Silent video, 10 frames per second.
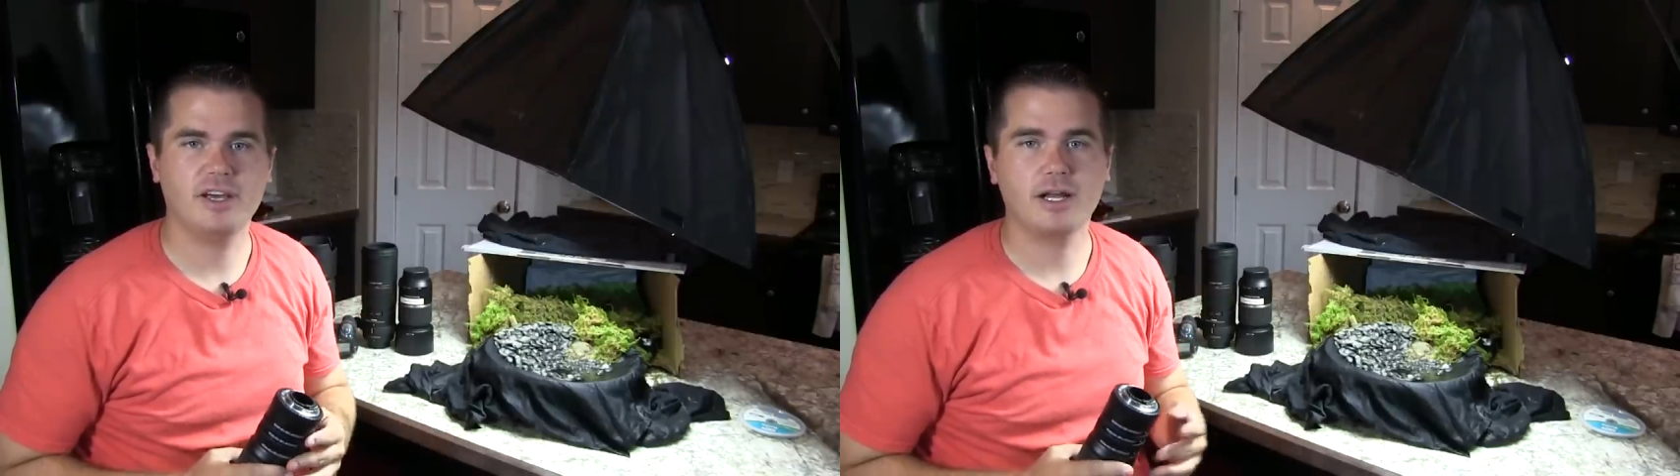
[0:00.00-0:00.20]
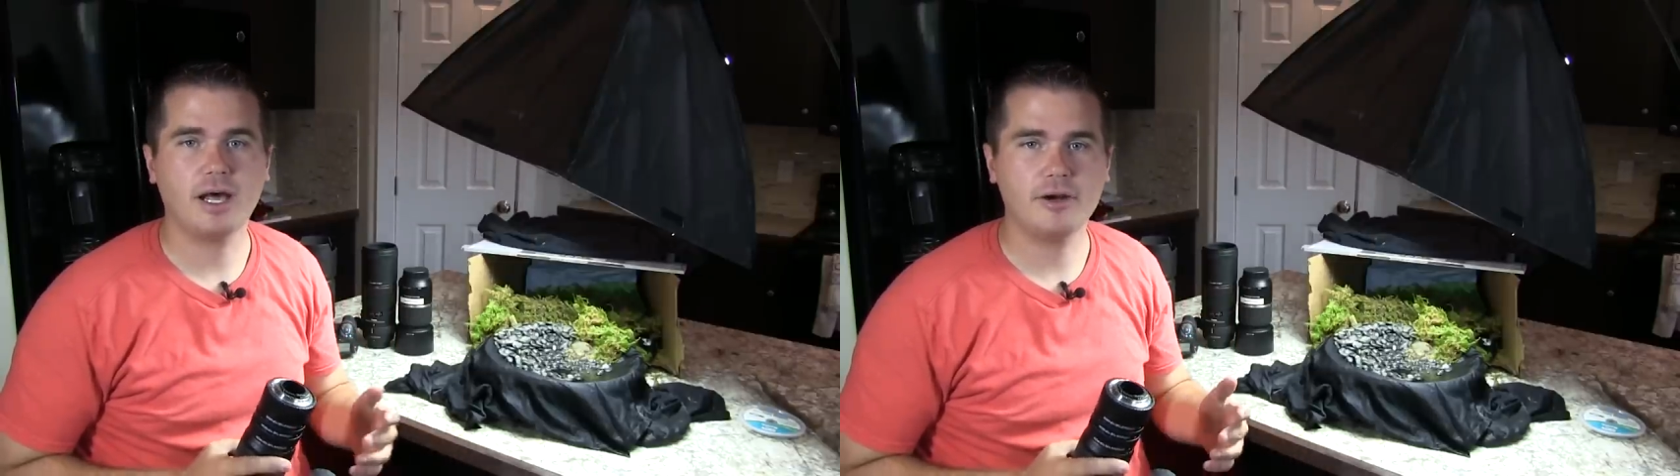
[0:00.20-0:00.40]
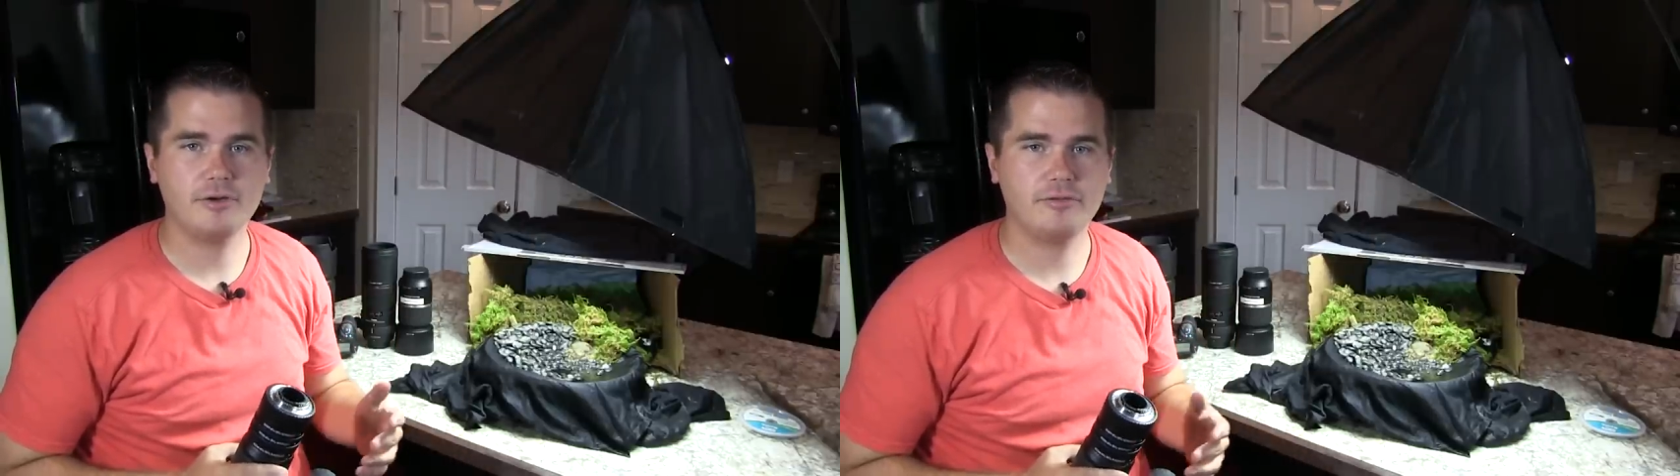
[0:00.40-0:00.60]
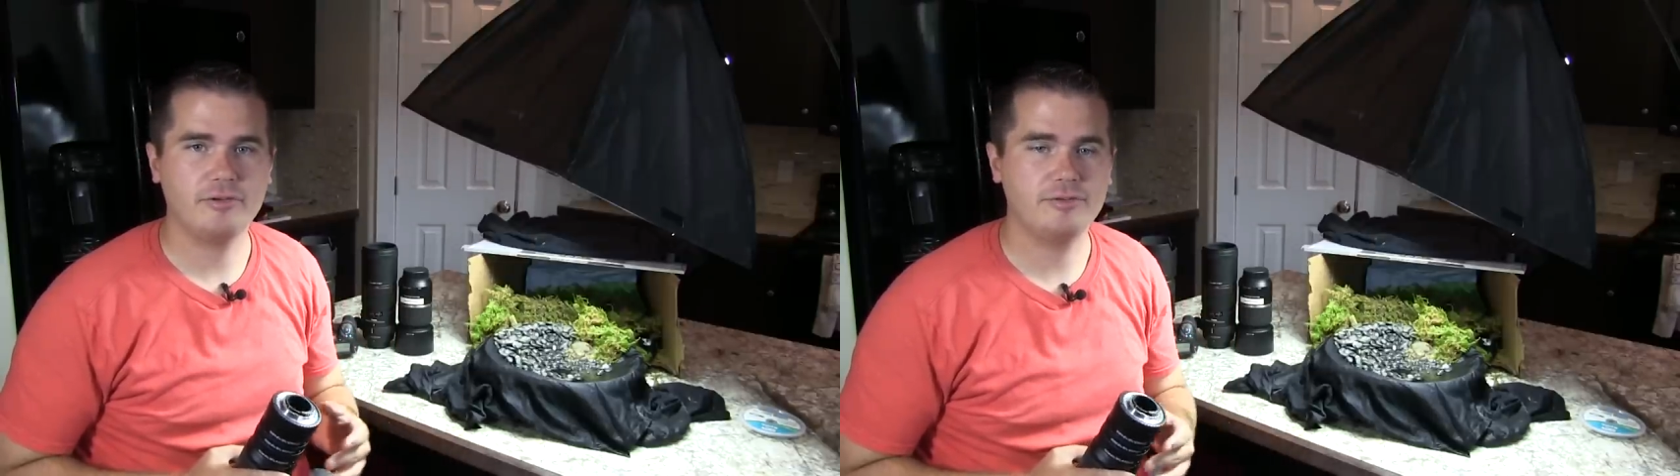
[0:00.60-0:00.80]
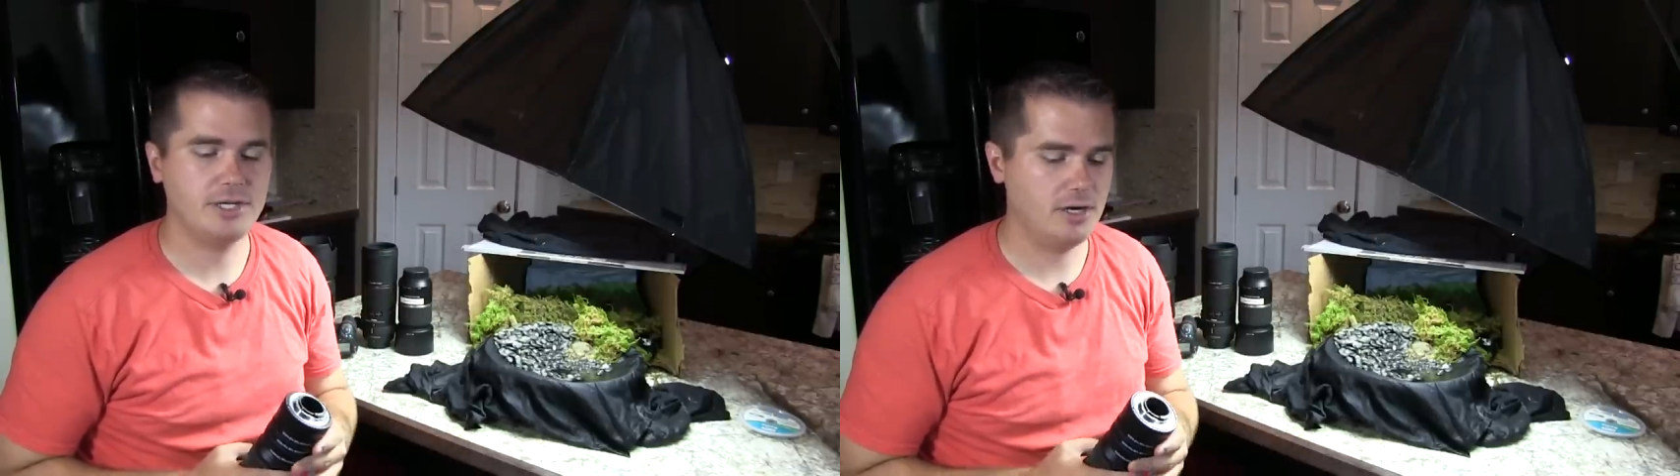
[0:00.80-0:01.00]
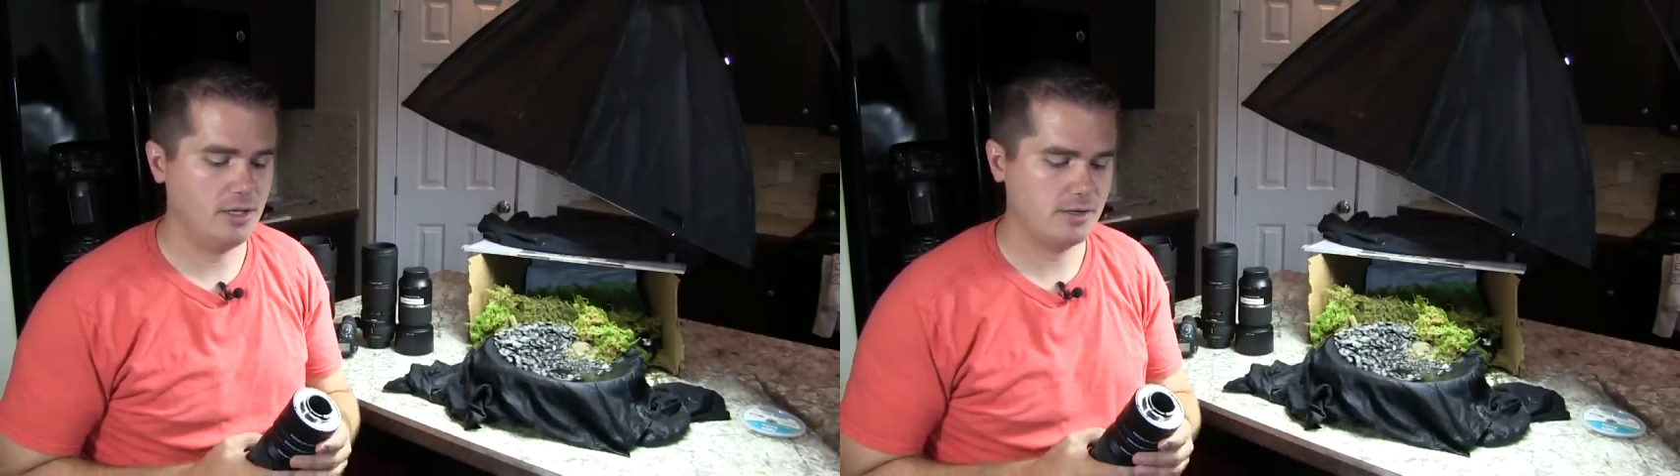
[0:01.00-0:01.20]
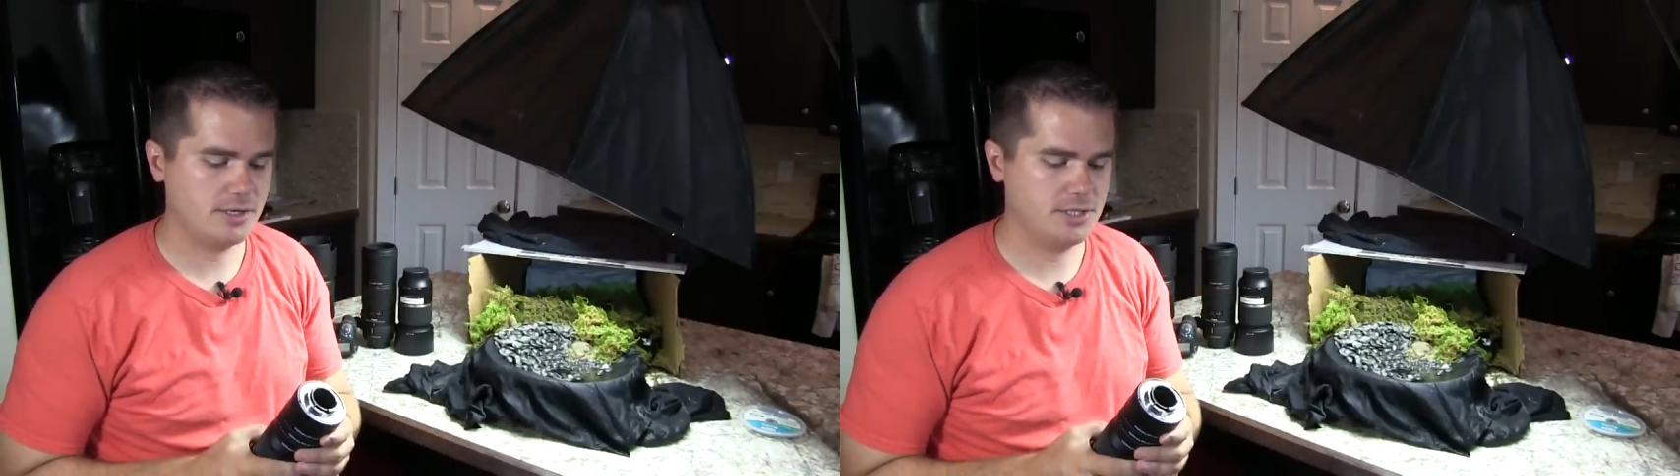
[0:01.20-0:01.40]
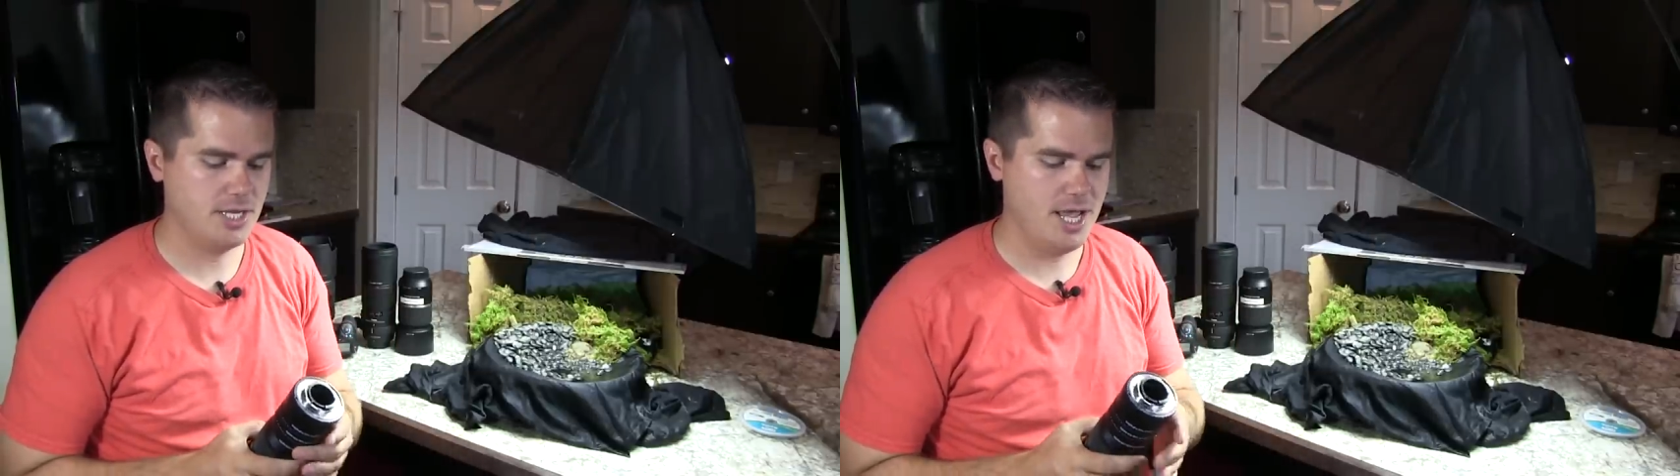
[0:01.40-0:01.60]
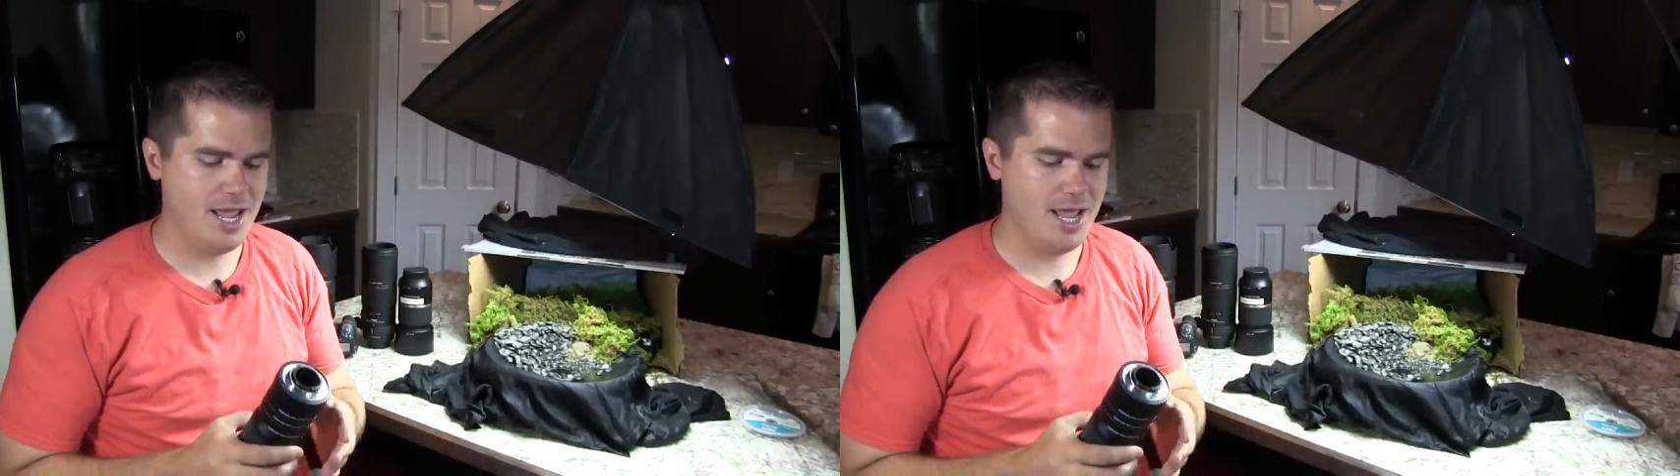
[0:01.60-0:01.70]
at one hundred fifty dollars,